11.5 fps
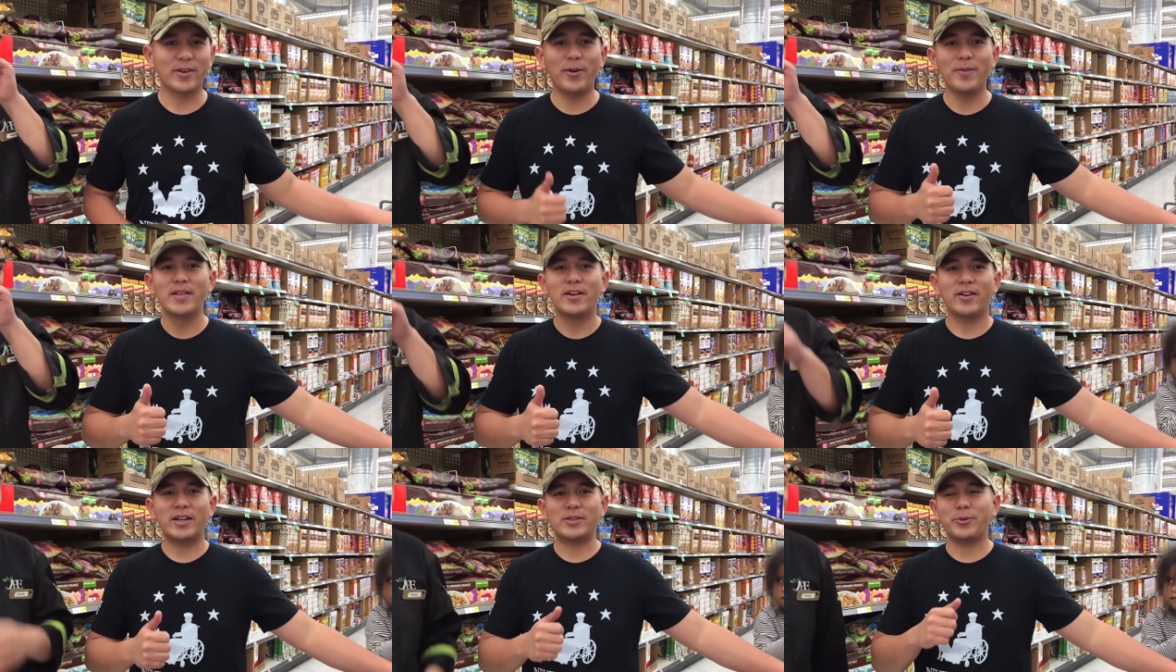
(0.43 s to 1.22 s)
Go?
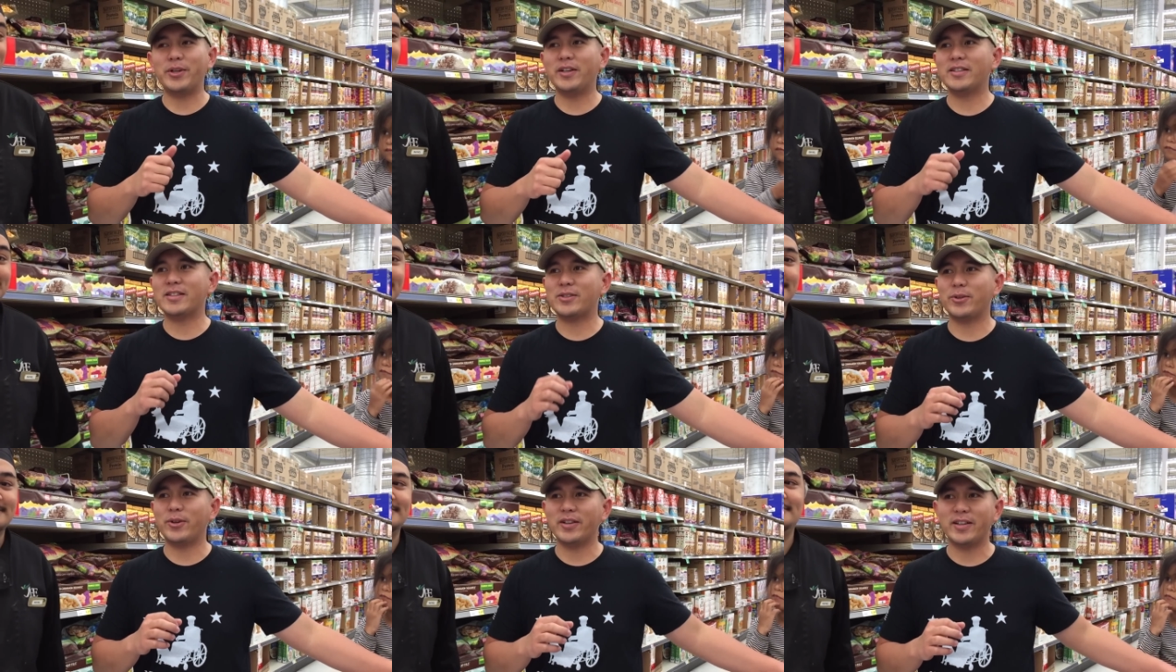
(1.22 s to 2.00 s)
Okay, so we're here at the
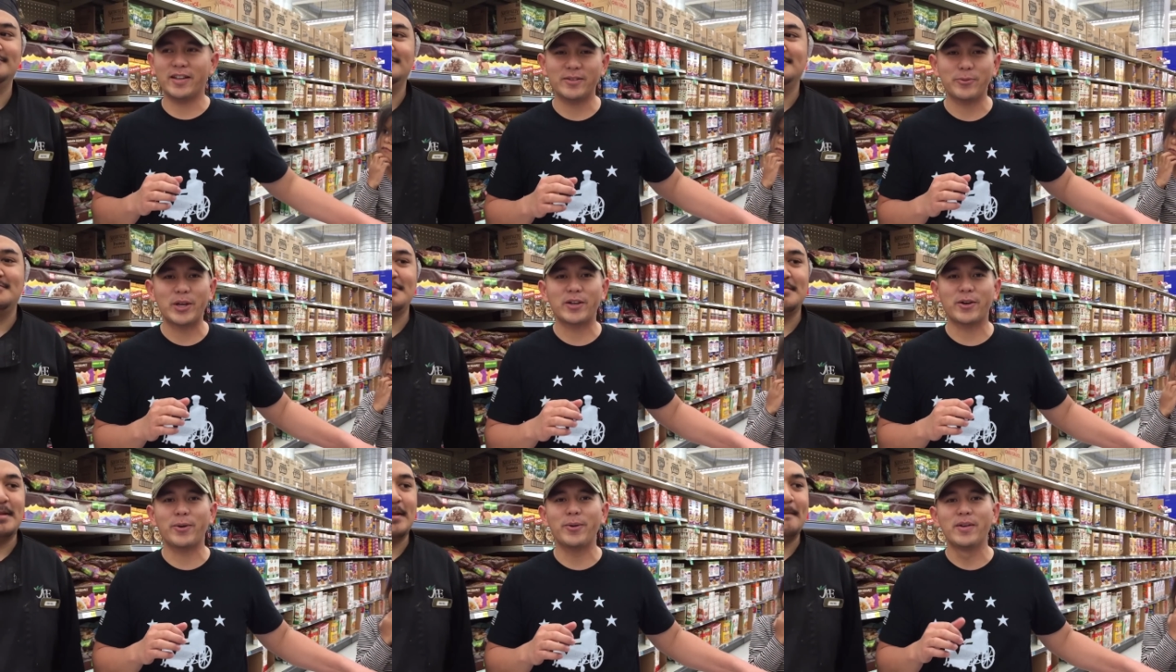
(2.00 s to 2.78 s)
store again,
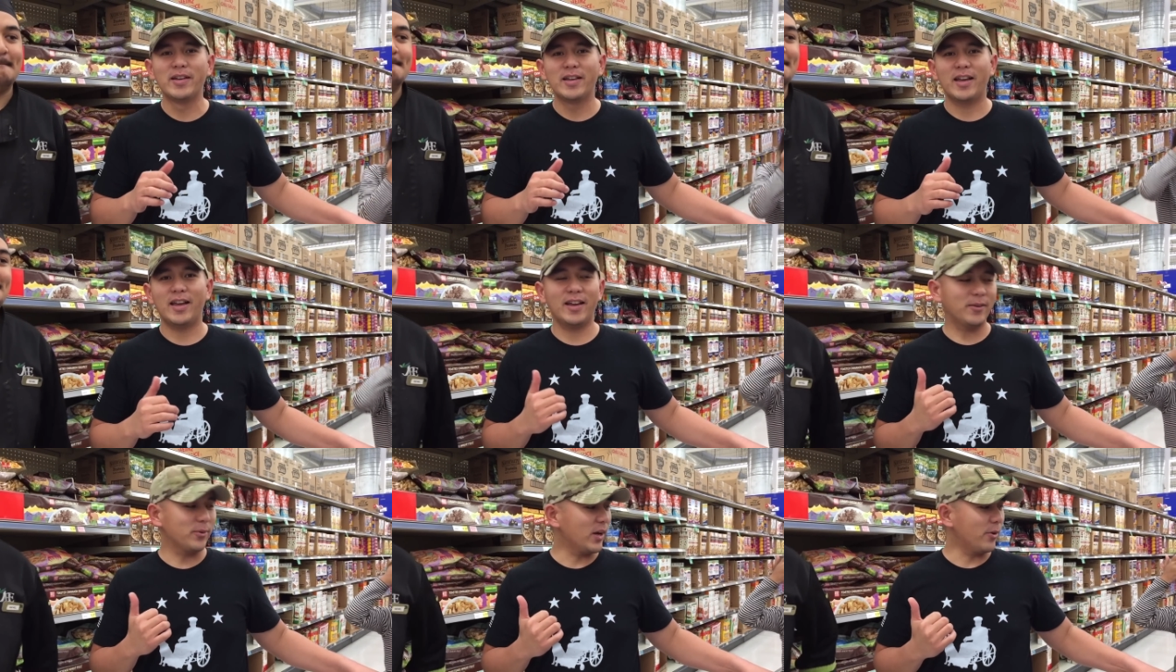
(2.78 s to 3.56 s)
WinCo,
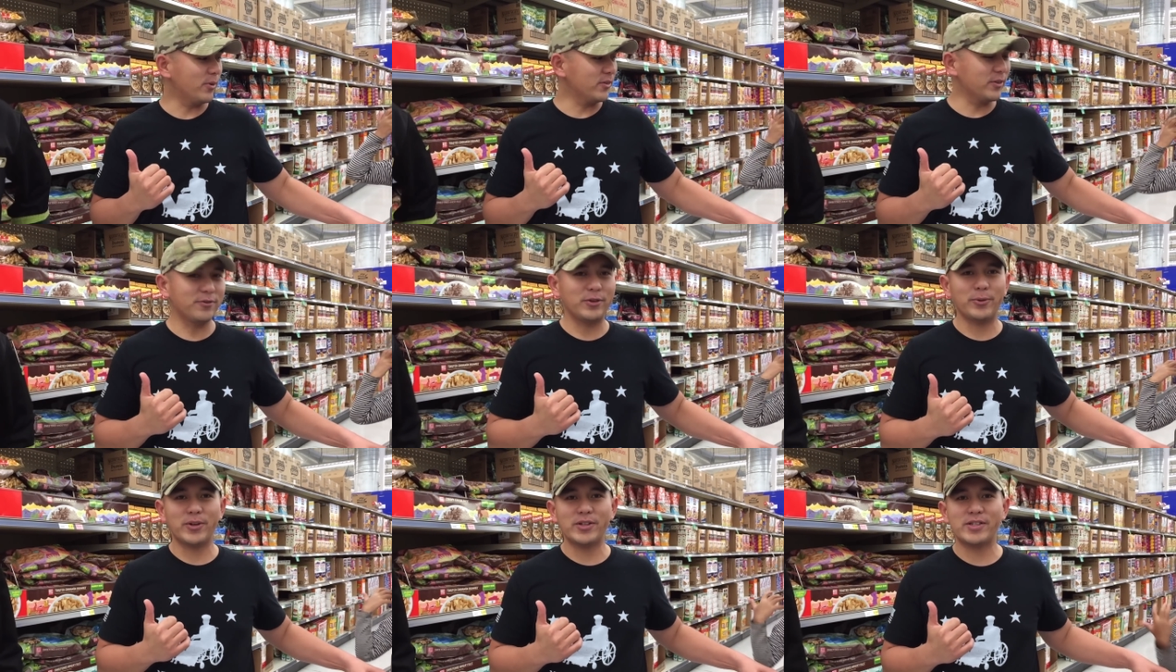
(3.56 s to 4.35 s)
and we got one of the
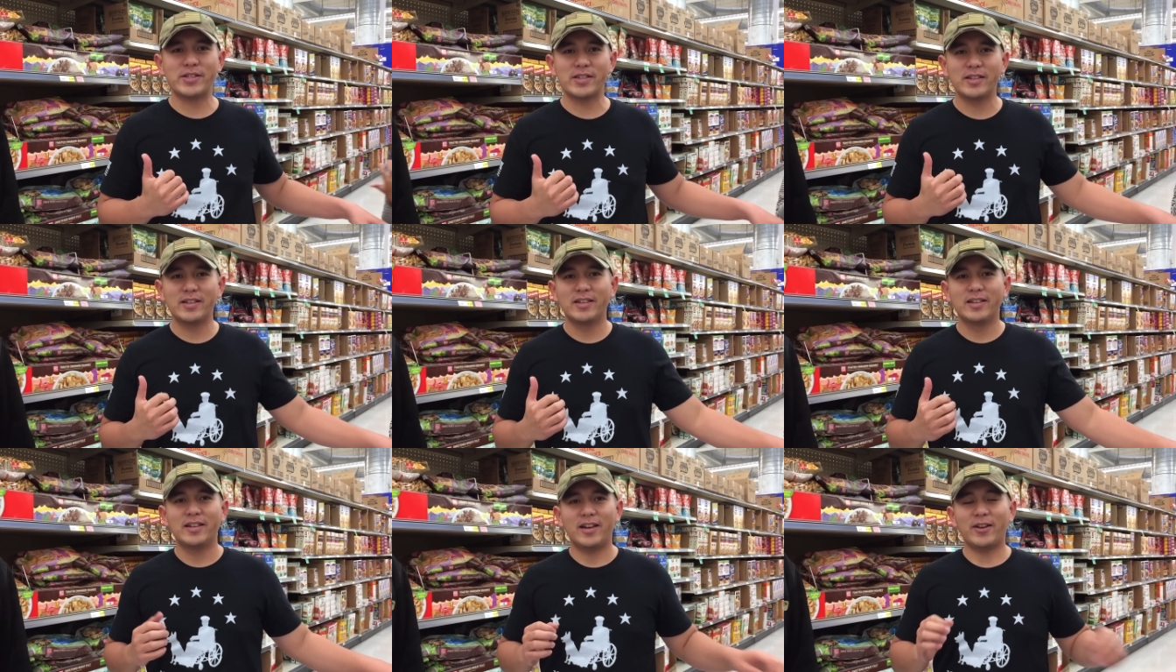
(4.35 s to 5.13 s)
viewers
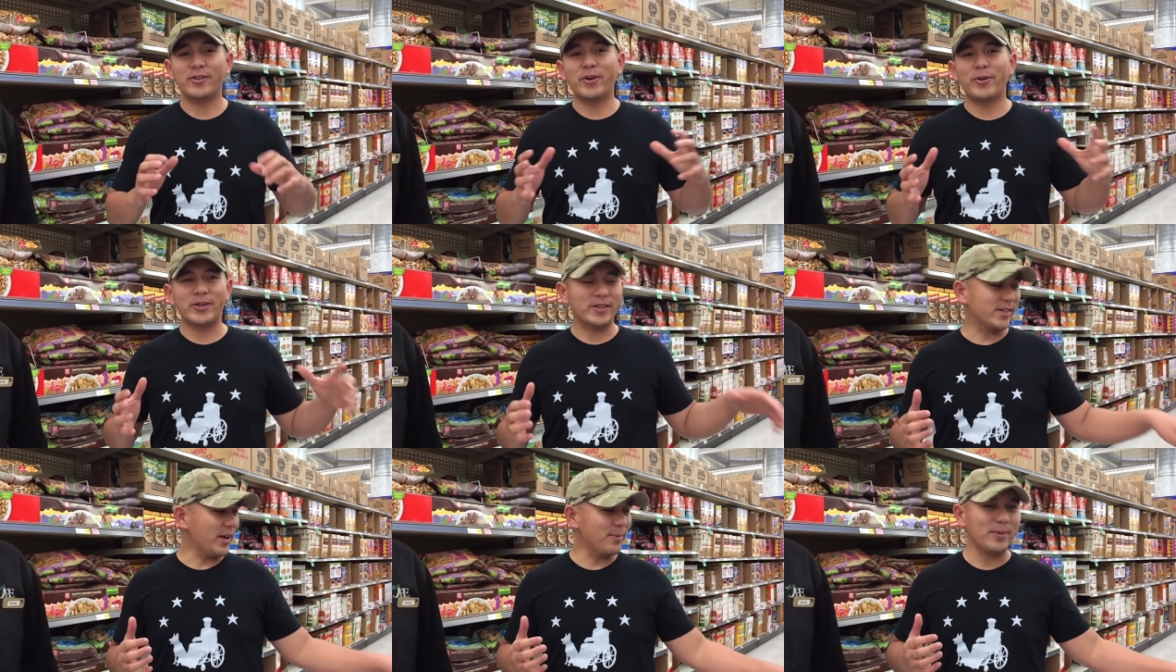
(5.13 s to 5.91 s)
out of nowhere
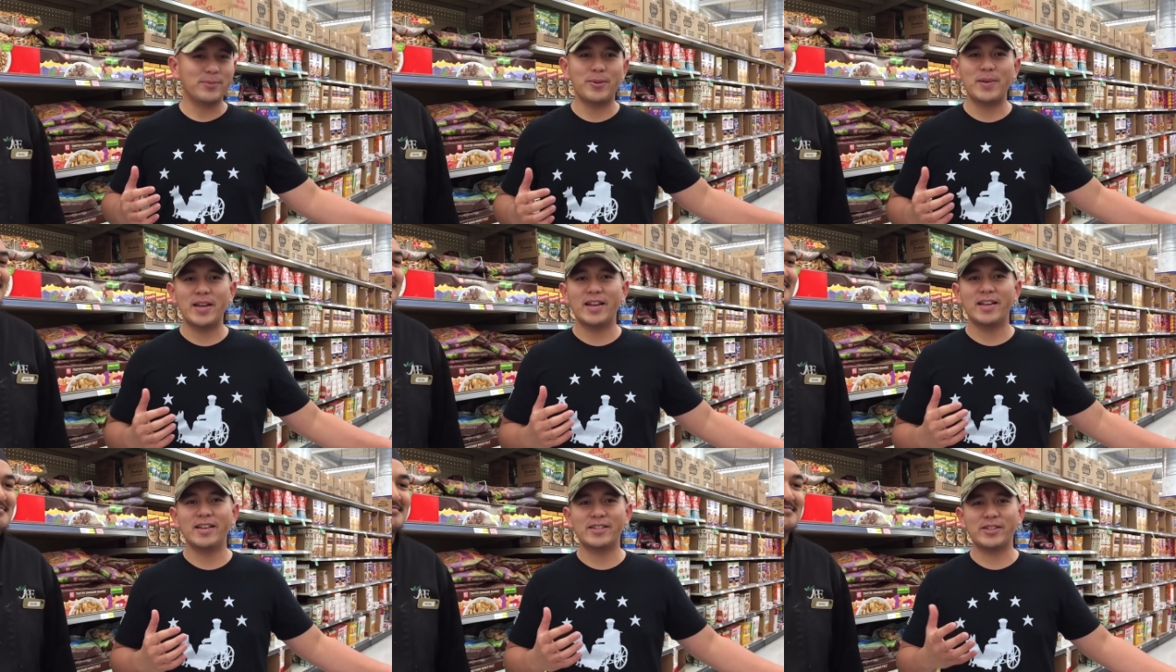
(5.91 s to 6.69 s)
just came up to me,
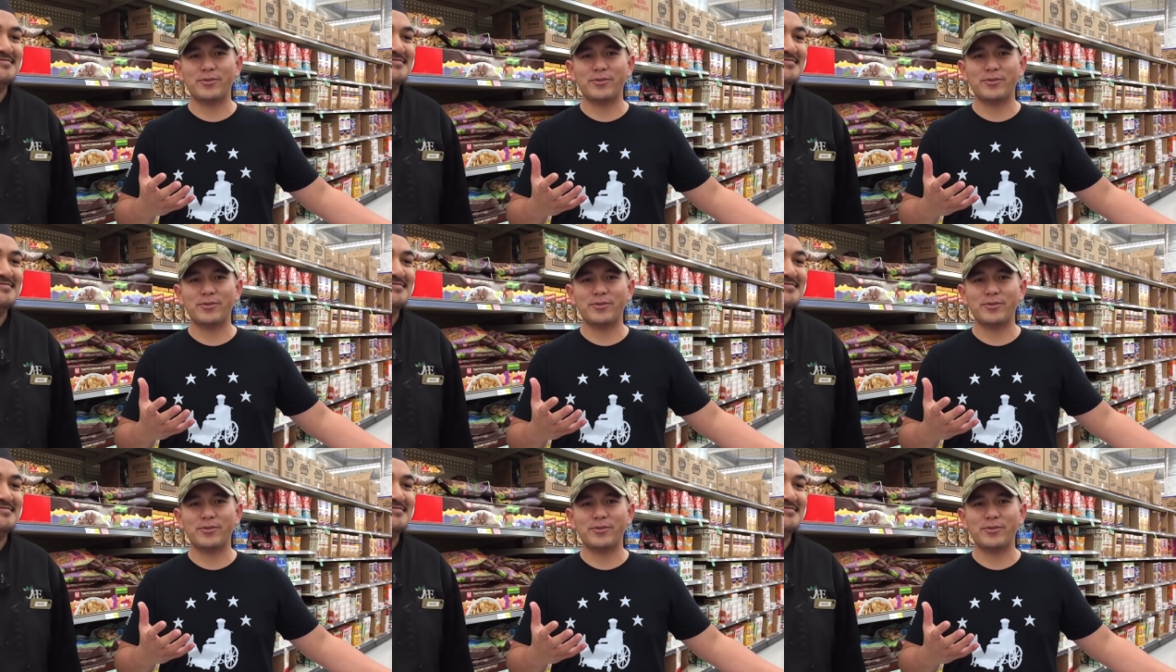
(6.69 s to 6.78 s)
and it's